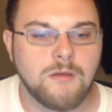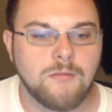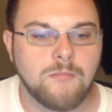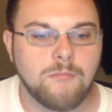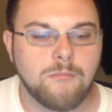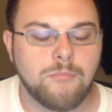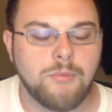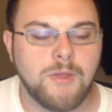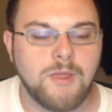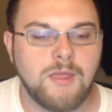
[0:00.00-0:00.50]

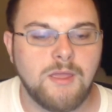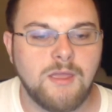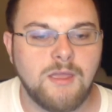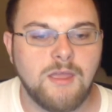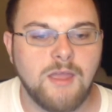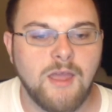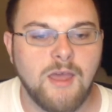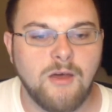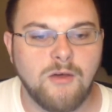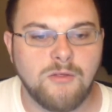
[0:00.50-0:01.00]
Be
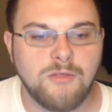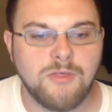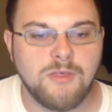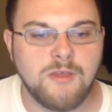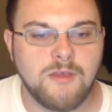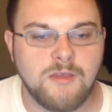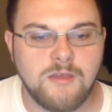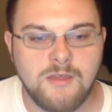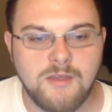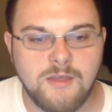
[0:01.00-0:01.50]

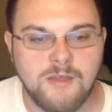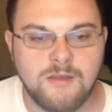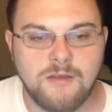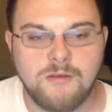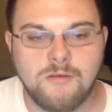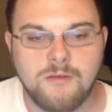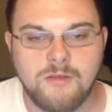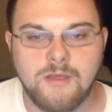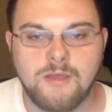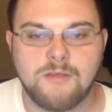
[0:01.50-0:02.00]
healthy!
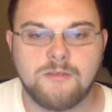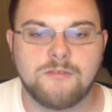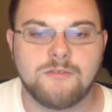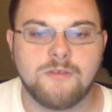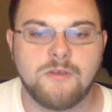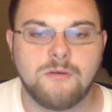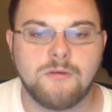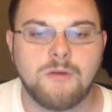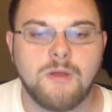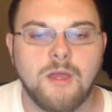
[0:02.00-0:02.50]
Okay,
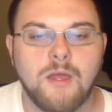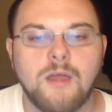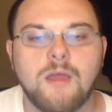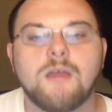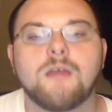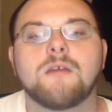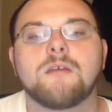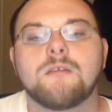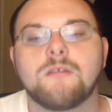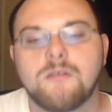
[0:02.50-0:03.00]
so
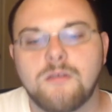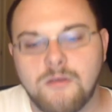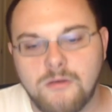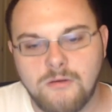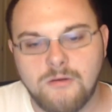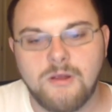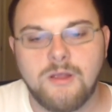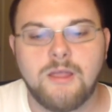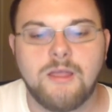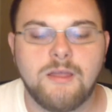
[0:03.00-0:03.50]

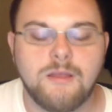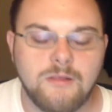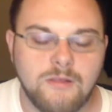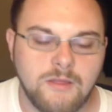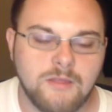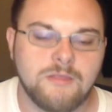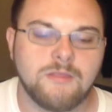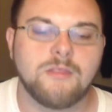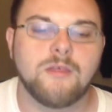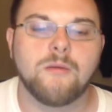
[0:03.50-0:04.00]
you're
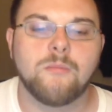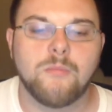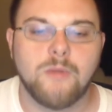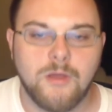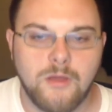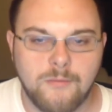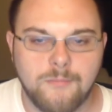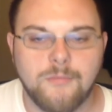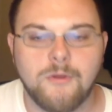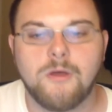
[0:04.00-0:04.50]
healing them
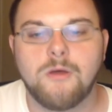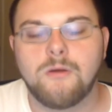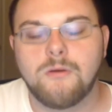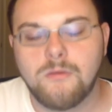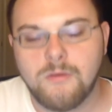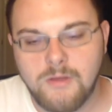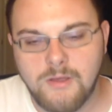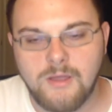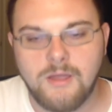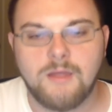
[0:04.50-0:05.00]
up.
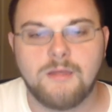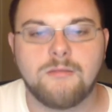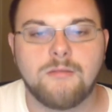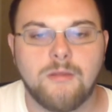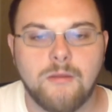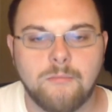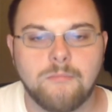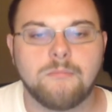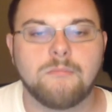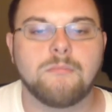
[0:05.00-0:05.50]
Okay,
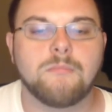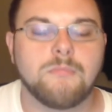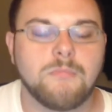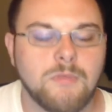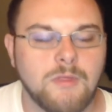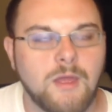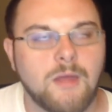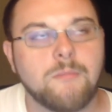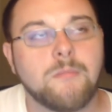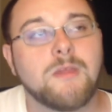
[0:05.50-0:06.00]
that,
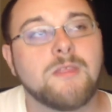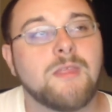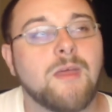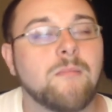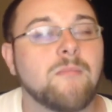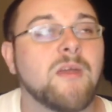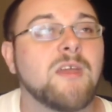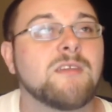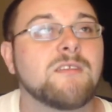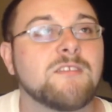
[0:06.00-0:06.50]
I mean, that
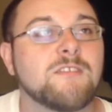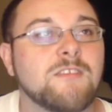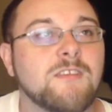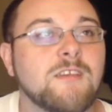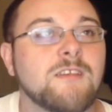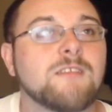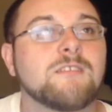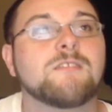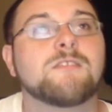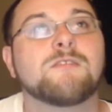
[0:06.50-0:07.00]
makes
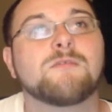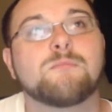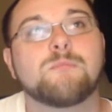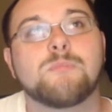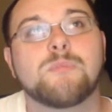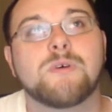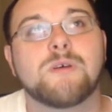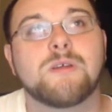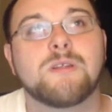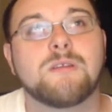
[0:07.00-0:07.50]
sense,
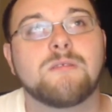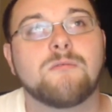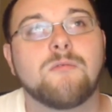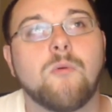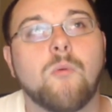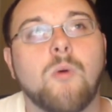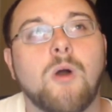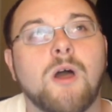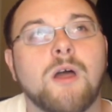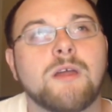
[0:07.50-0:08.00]
but
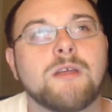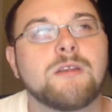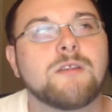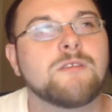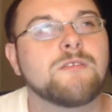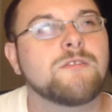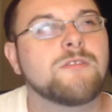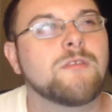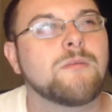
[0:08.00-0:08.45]
why does